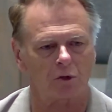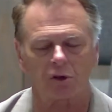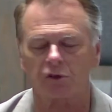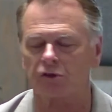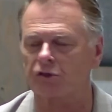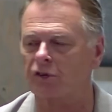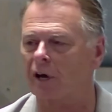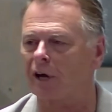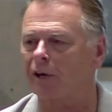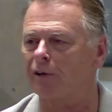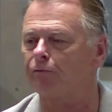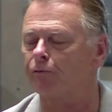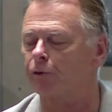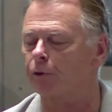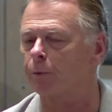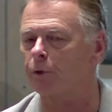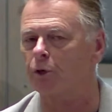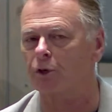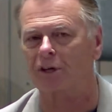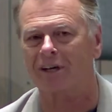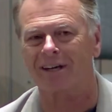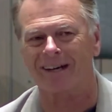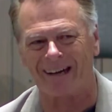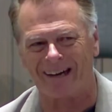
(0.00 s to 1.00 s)
aside from
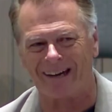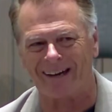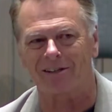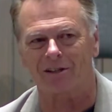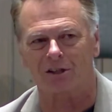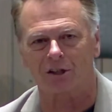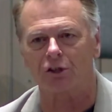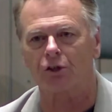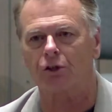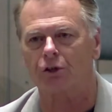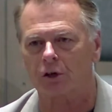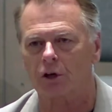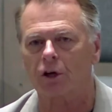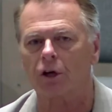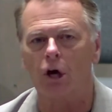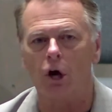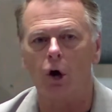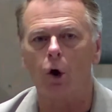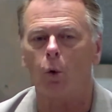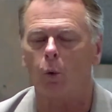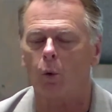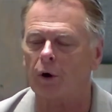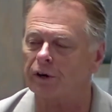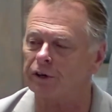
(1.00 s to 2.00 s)
your calendar,
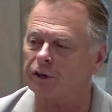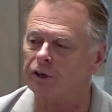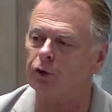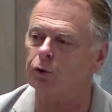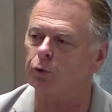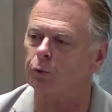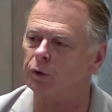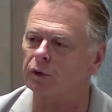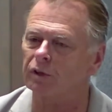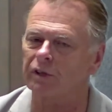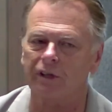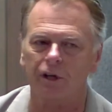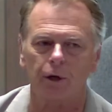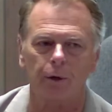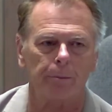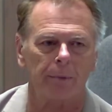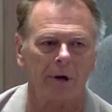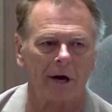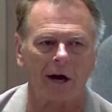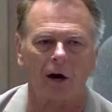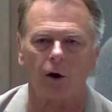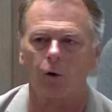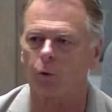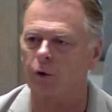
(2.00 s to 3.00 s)
what are you really
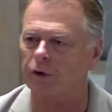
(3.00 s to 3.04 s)
about?